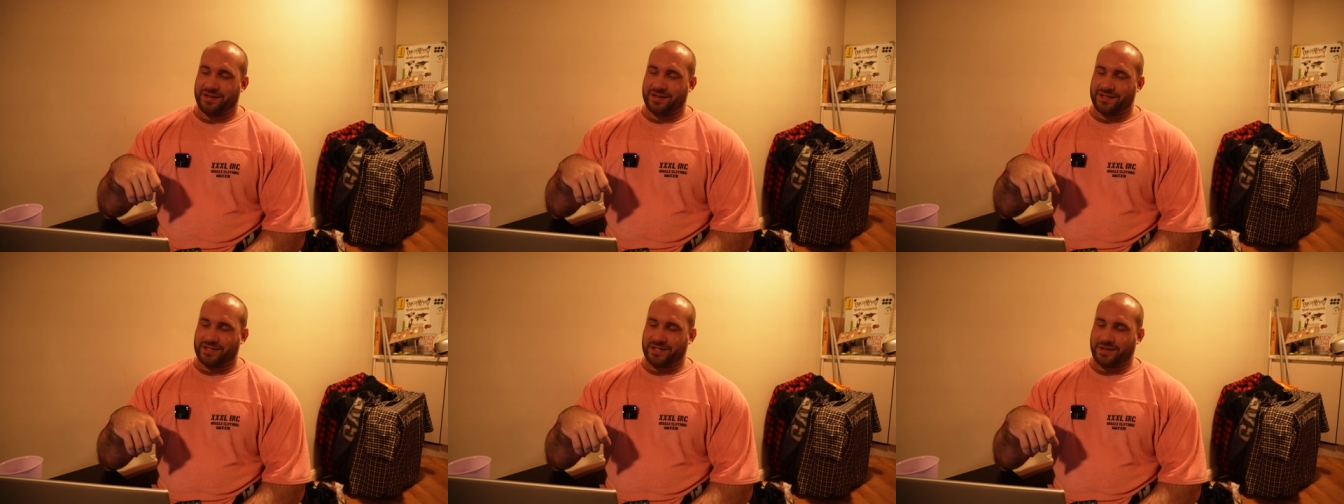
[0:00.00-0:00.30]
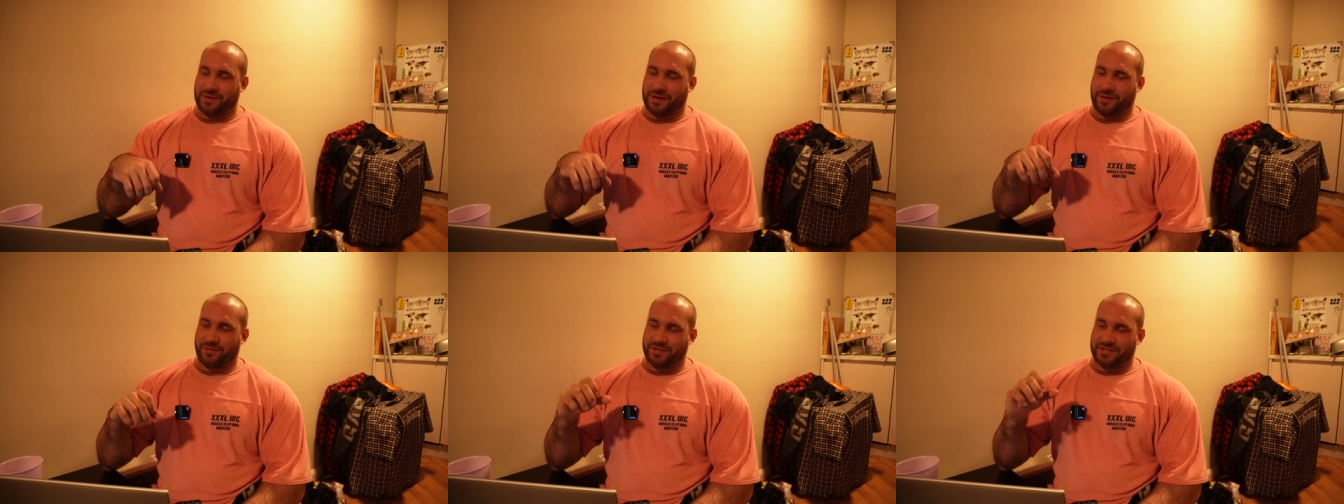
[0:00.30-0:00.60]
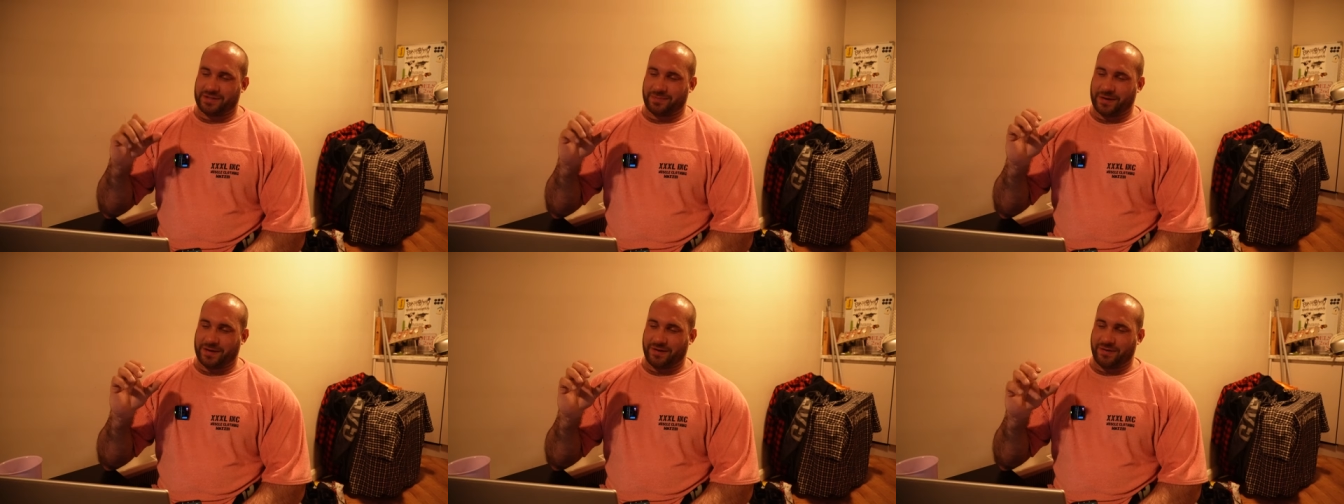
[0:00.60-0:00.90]
two hours
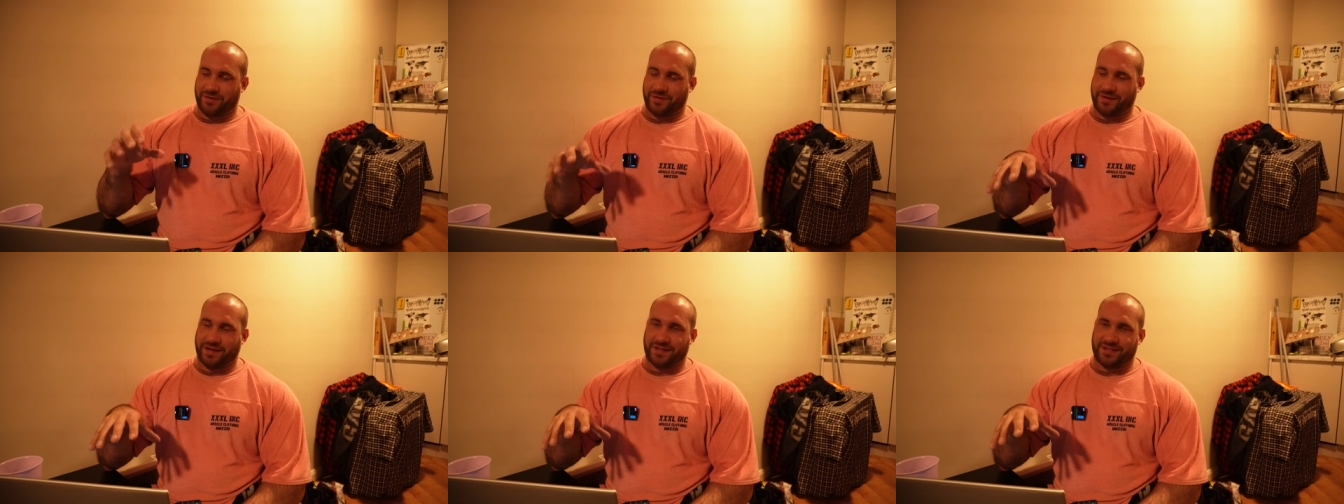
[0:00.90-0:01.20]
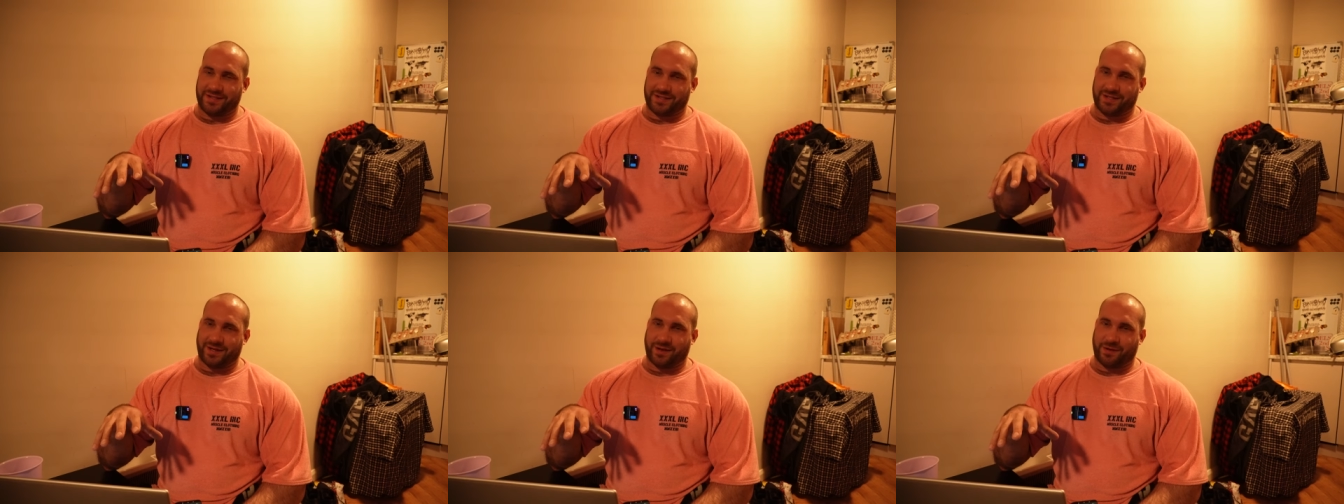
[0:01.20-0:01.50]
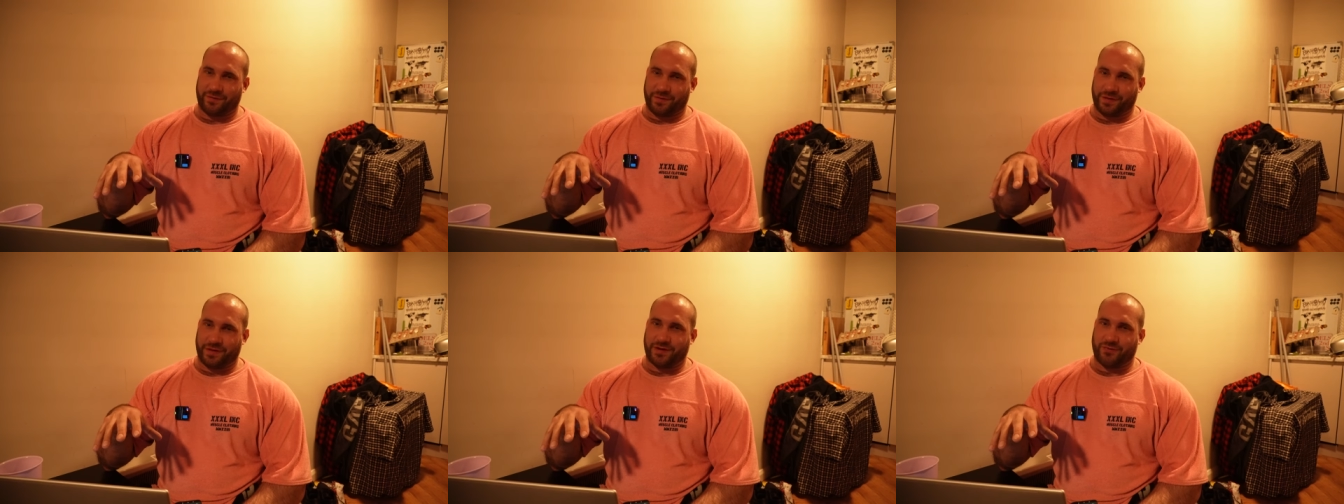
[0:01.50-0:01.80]
spent on this
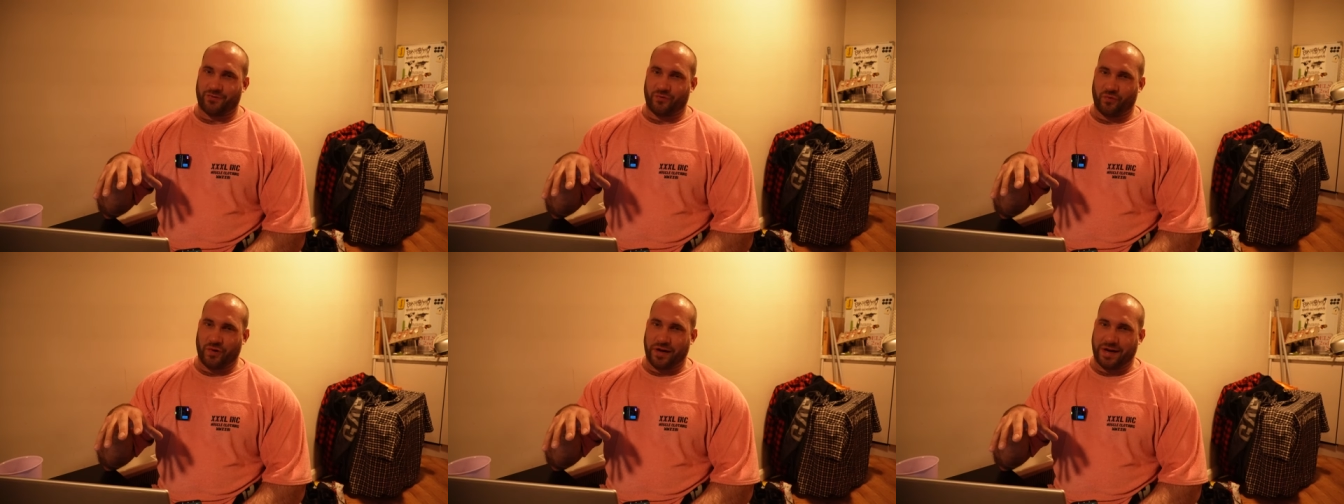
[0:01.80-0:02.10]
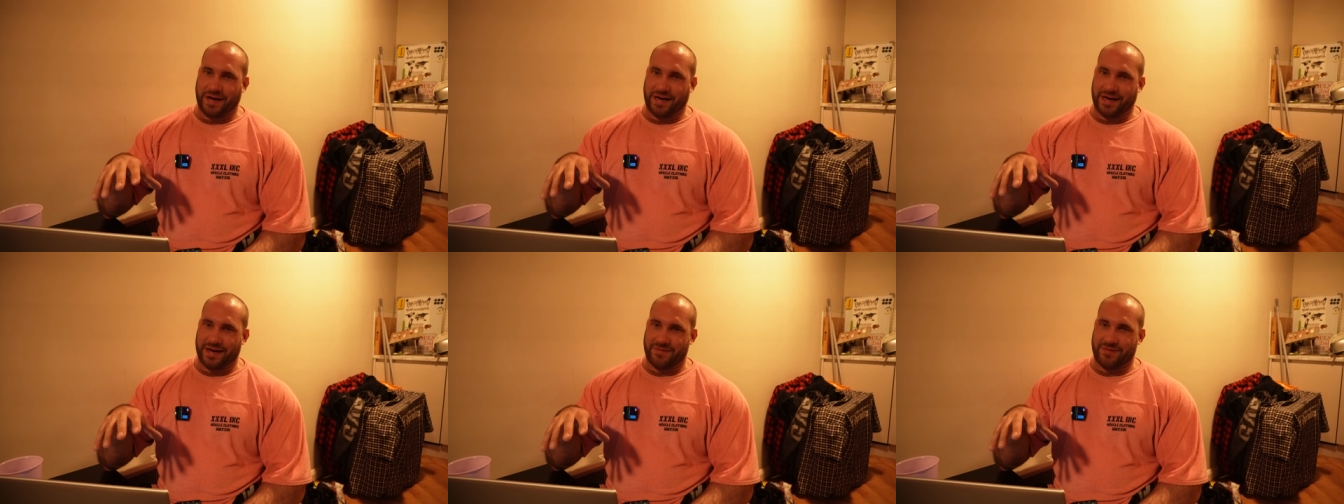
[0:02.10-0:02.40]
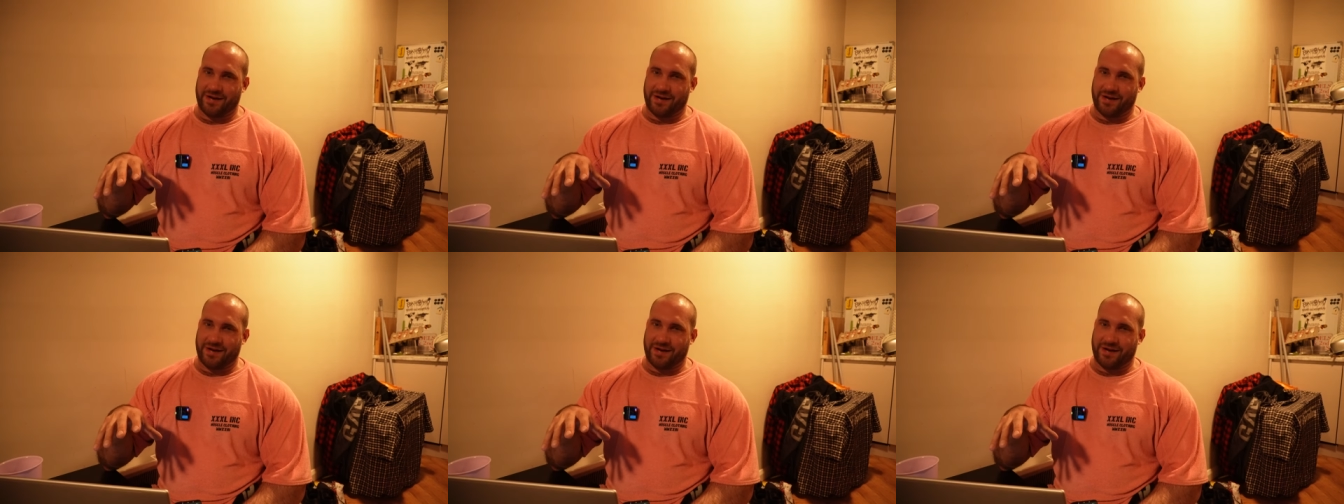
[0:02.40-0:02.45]
stuff, you could really,